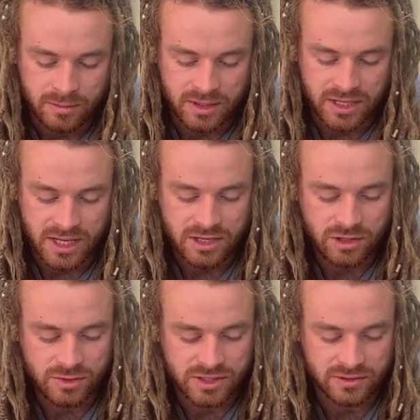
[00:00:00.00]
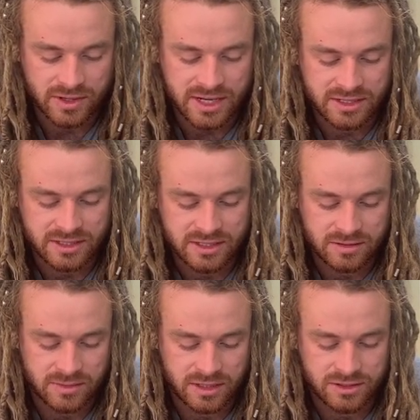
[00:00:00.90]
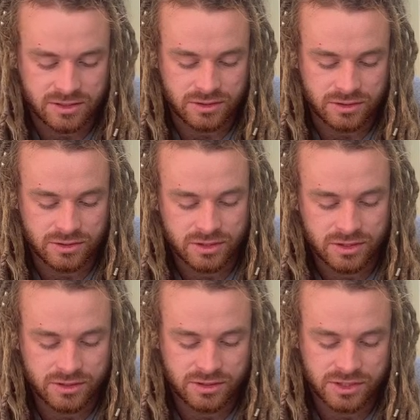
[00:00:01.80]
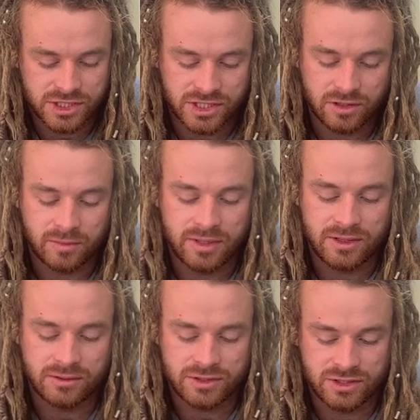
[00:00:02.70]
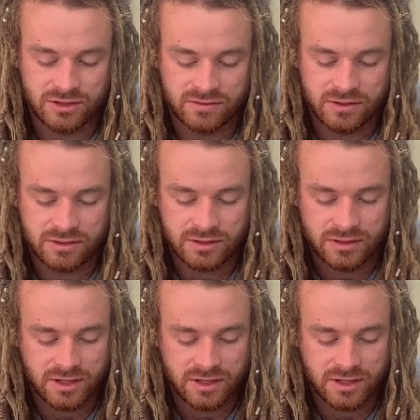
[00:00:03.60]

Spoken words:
But he who is greatest among you shall be your servant,